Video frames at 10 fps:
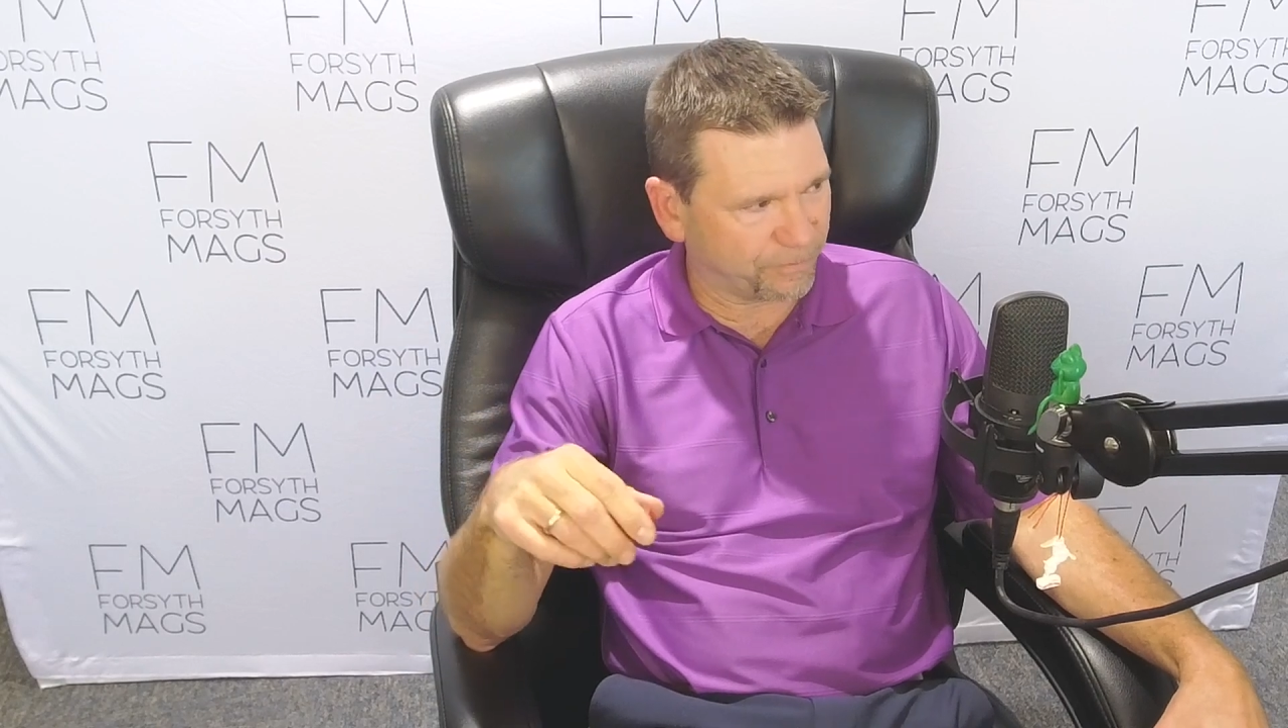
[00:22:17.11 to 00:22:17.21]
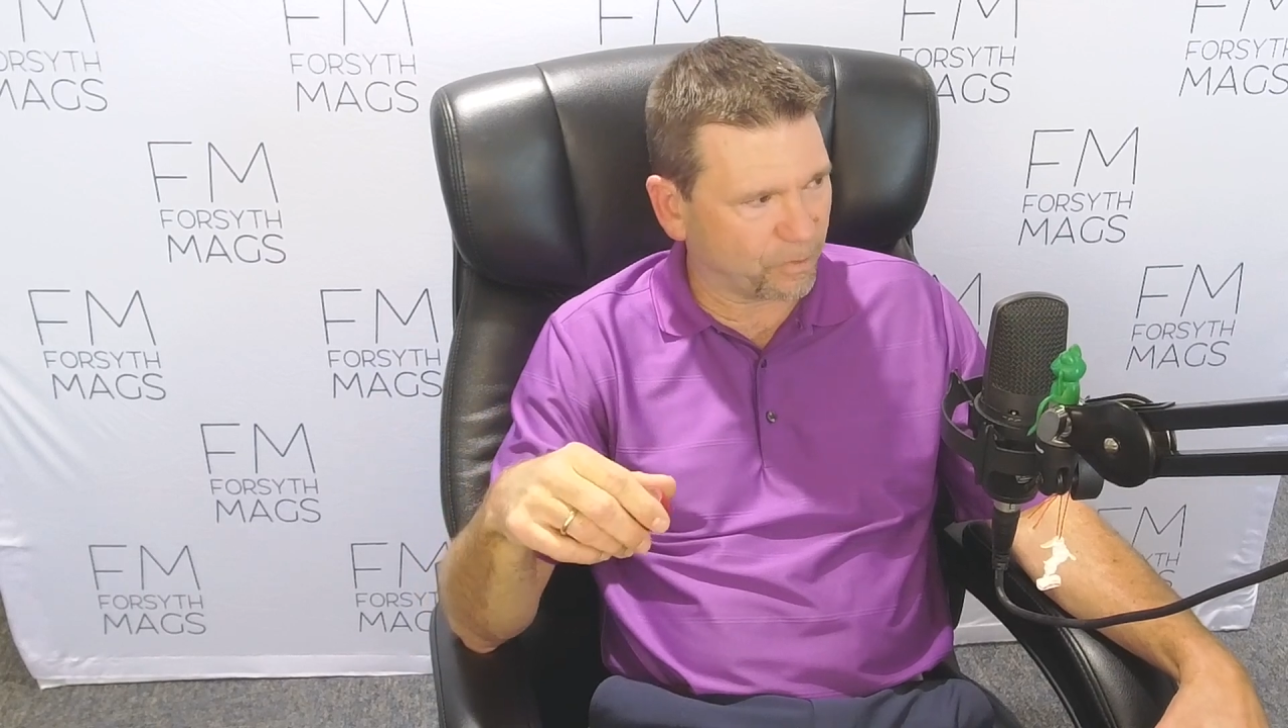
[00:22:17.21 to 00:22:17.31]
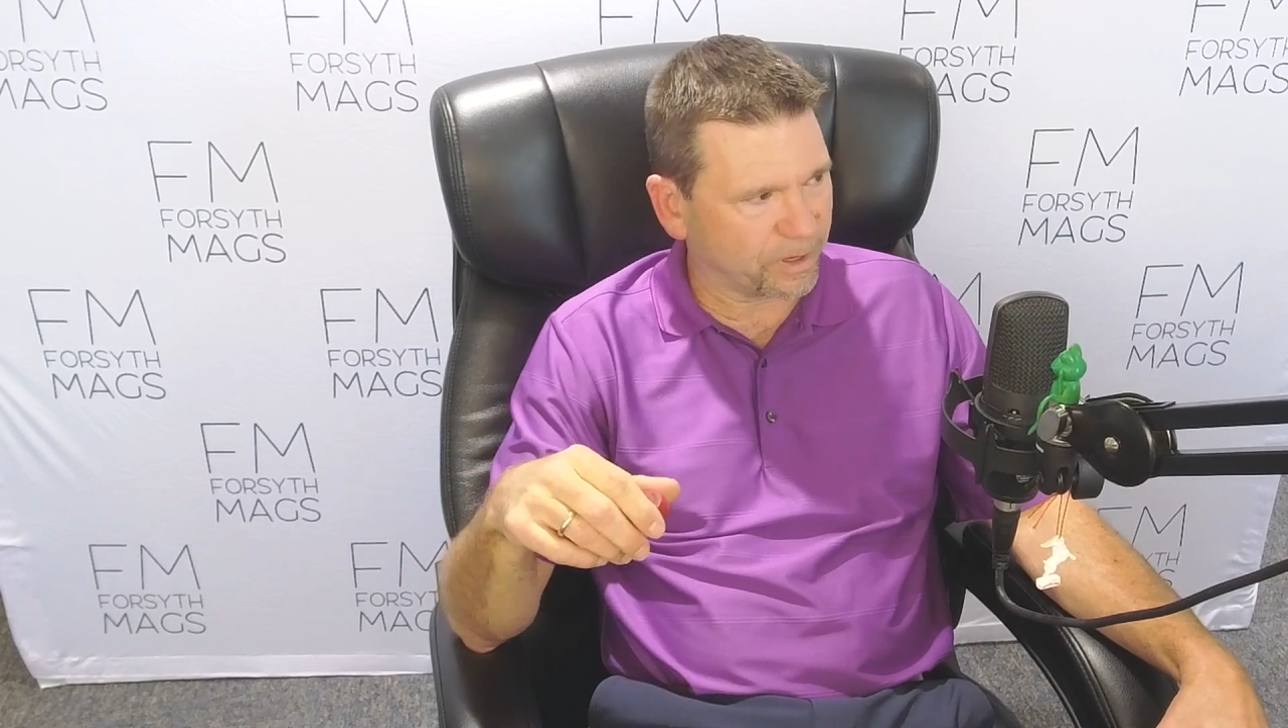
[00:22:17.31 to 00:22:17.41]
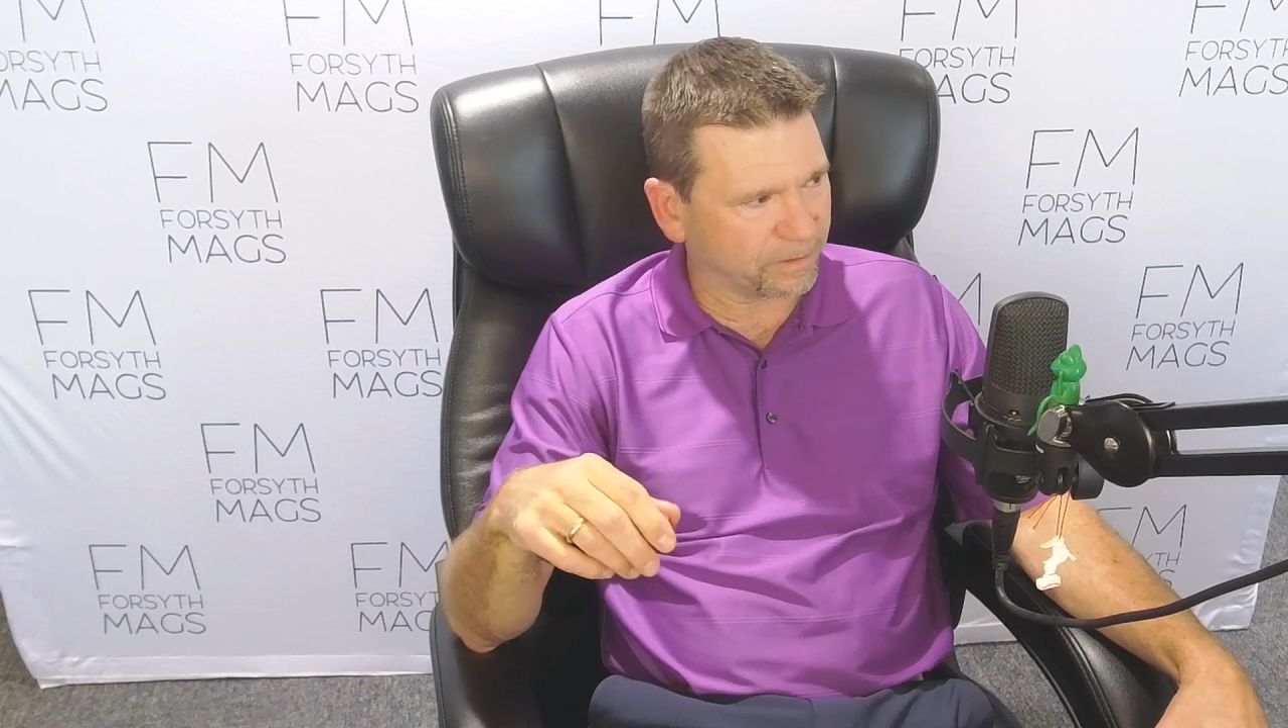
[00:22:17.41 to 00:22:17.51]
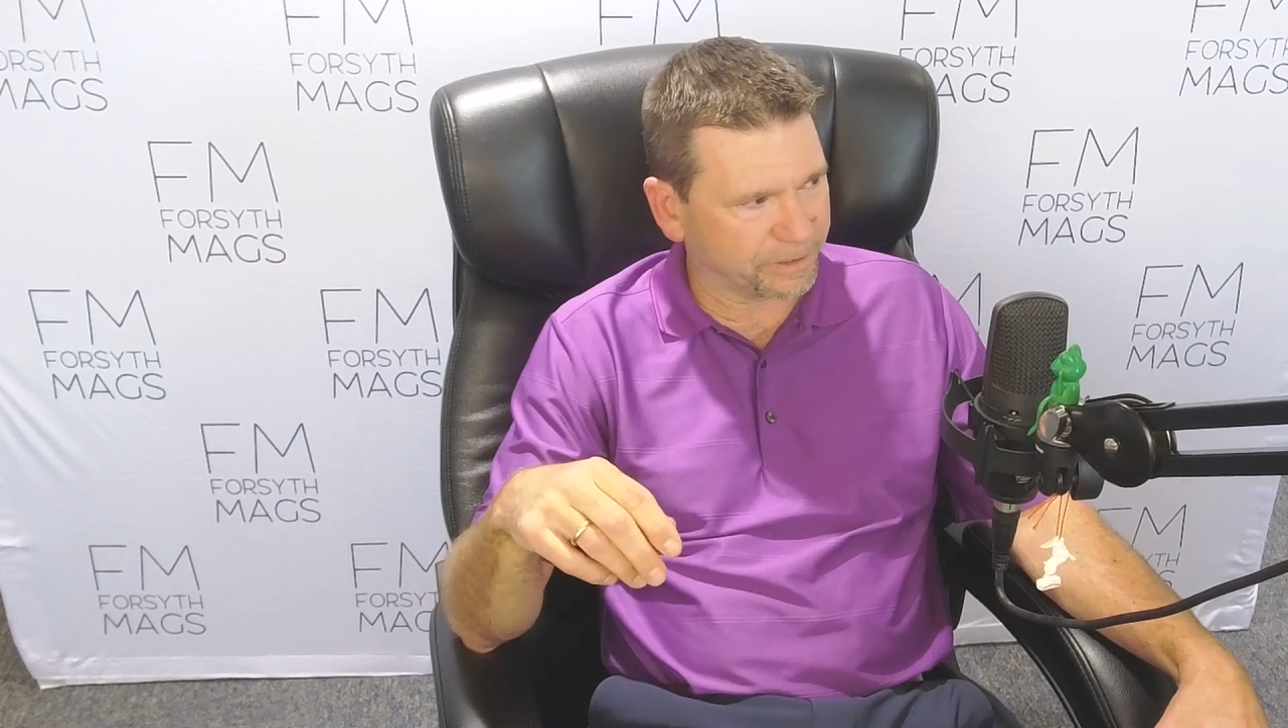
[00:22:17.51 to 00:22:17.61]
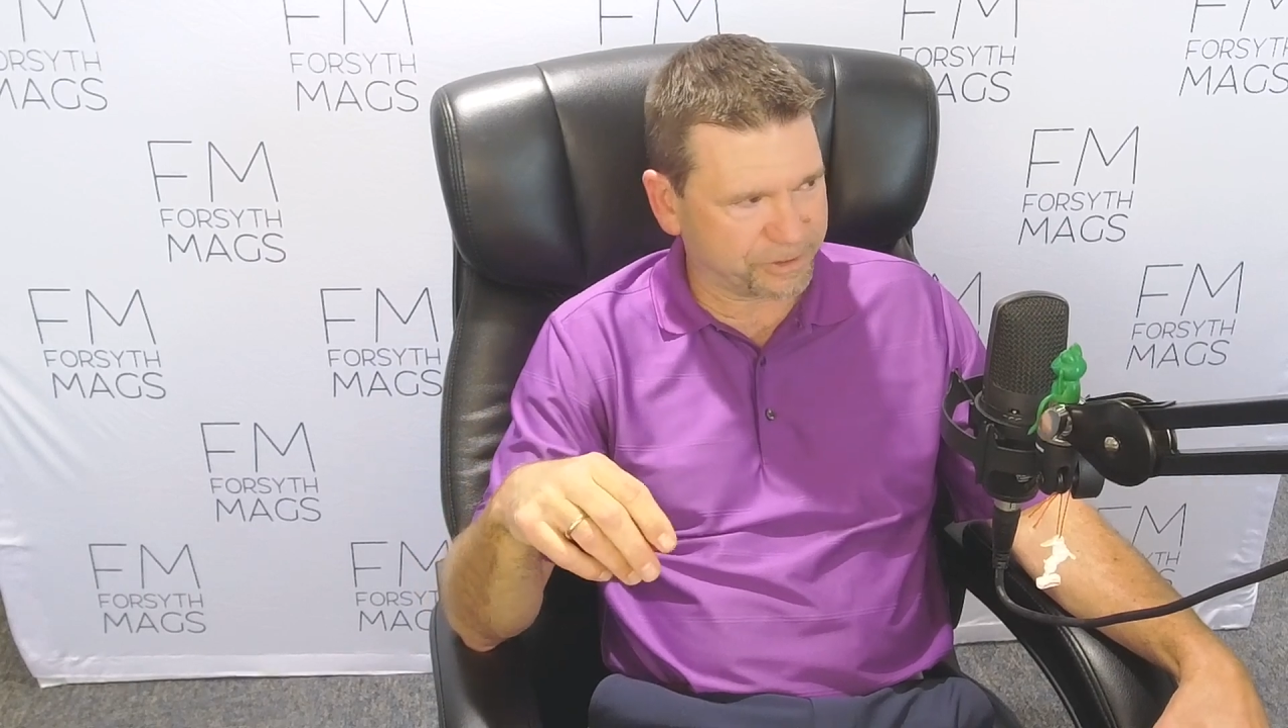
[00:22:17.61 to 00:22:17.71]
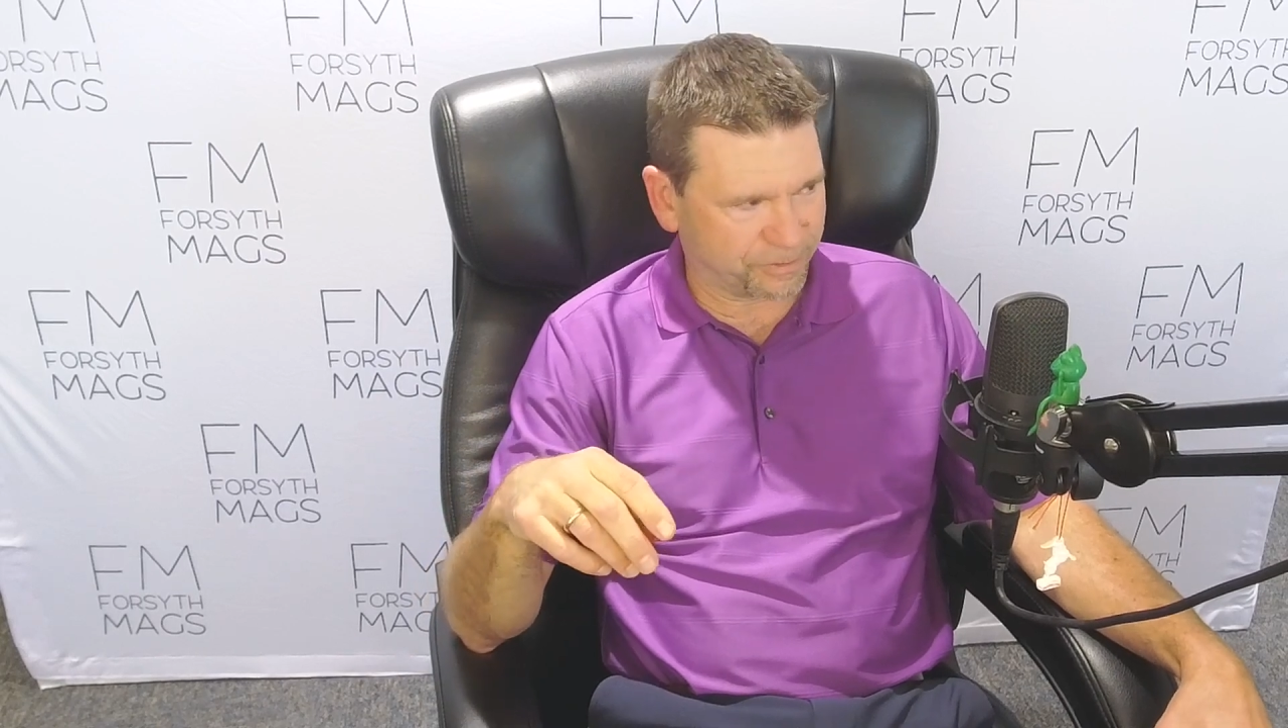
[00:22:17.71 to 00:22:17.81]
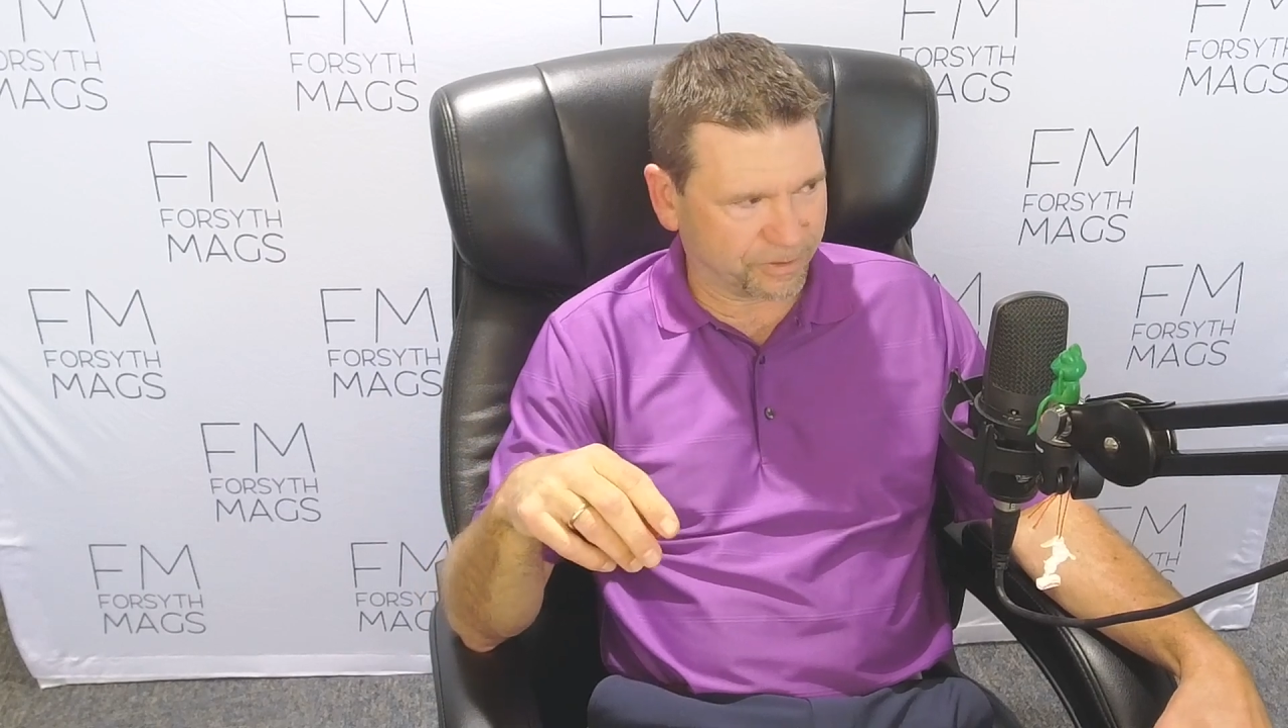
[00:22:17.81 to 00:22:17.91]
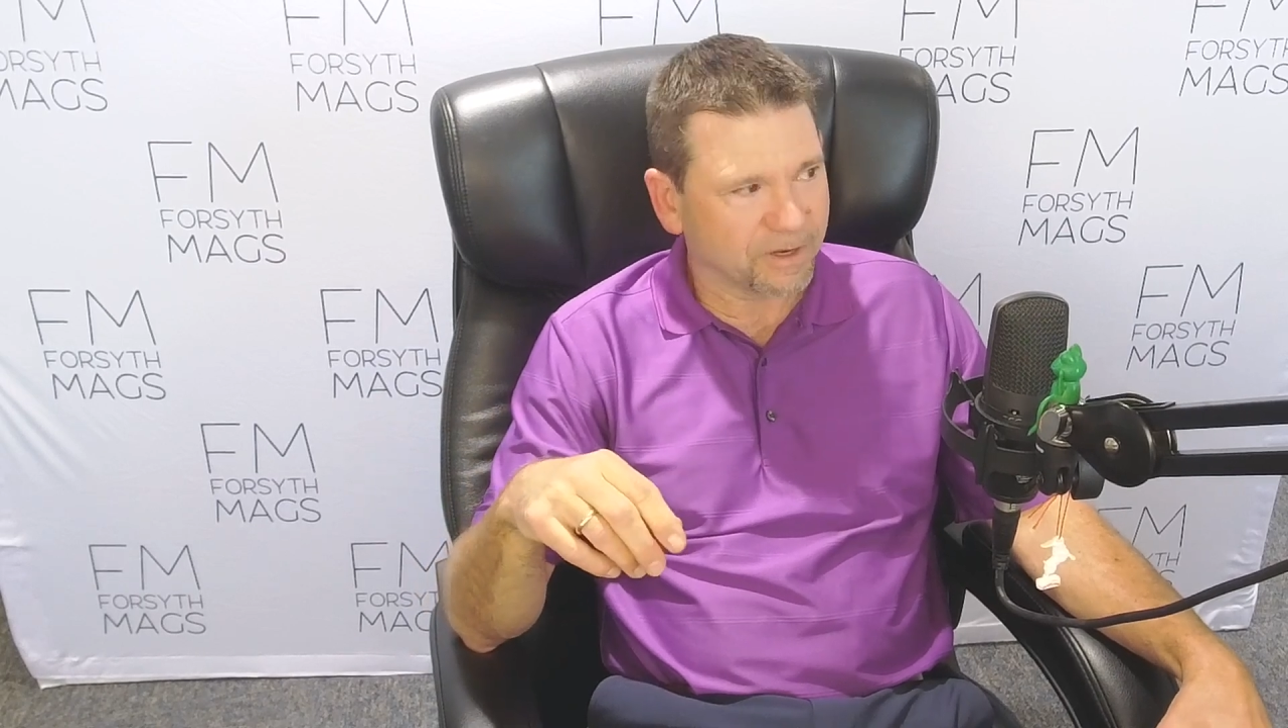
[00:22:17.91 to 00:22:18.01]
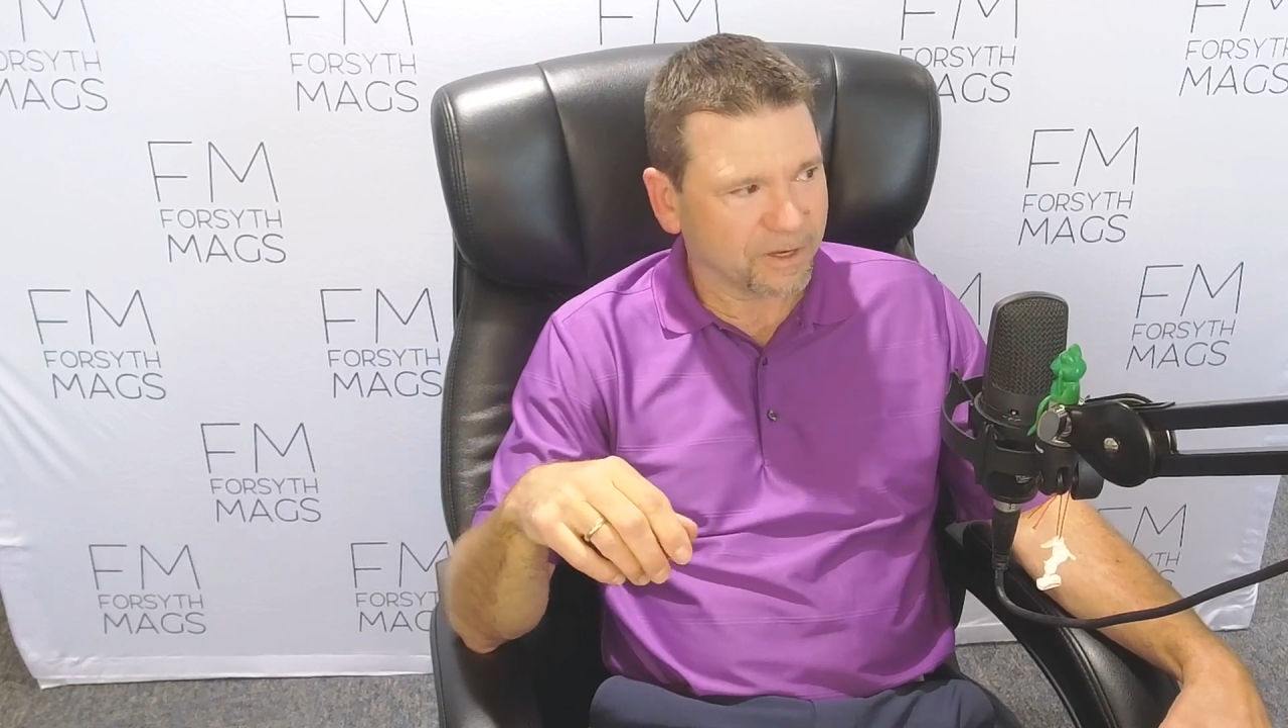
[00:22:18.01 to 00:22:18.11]
for it, at least
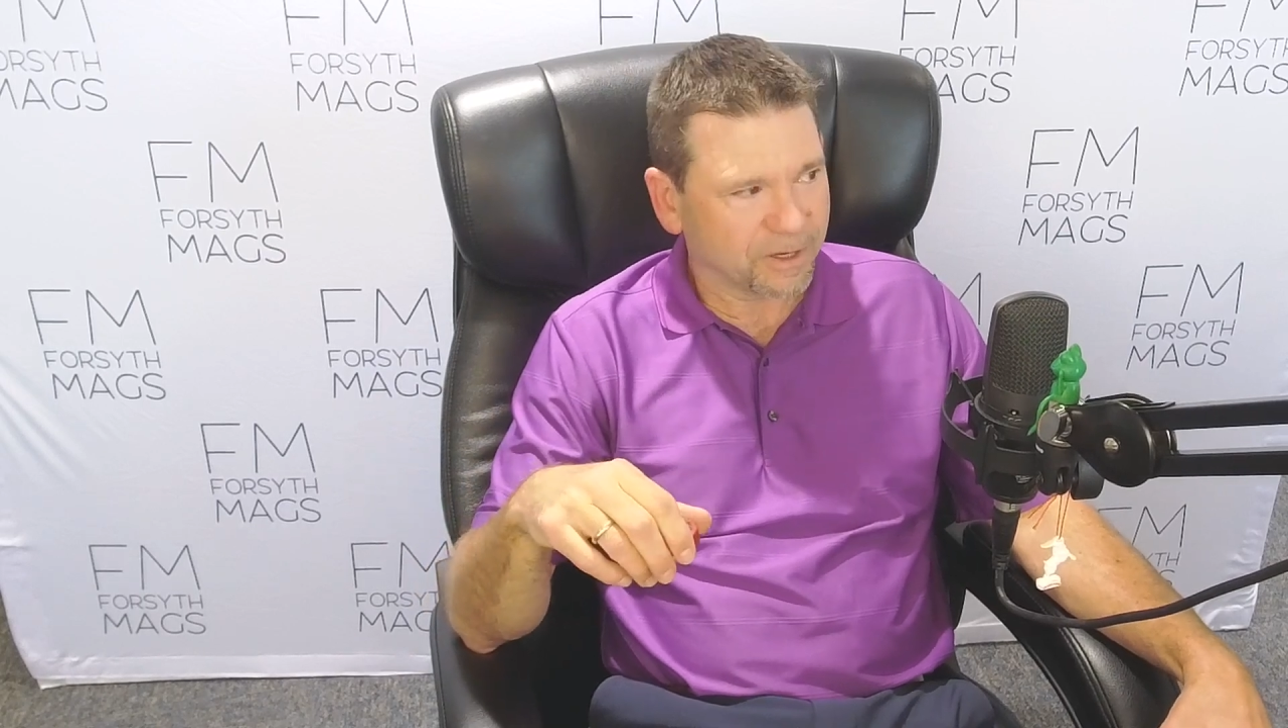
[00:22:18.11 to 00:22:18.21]
you're